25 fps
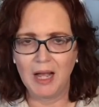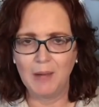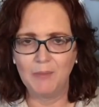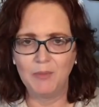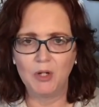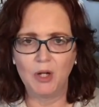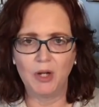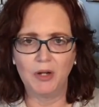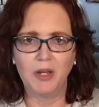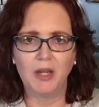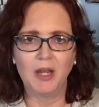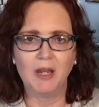I'm
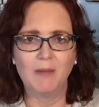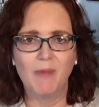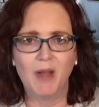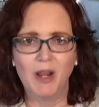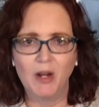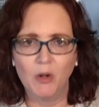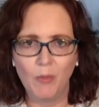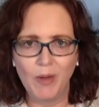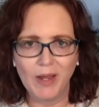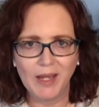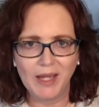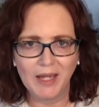talking
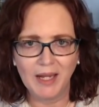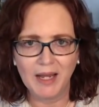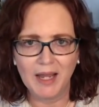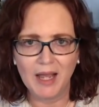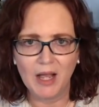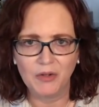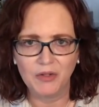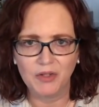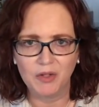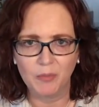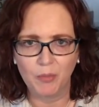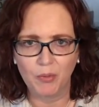about Awakening
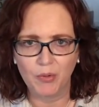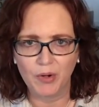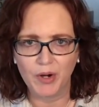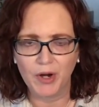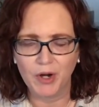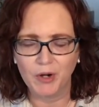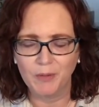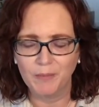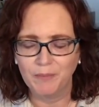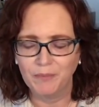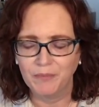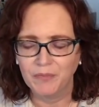House of
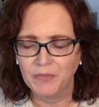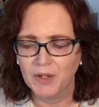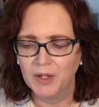Prayer.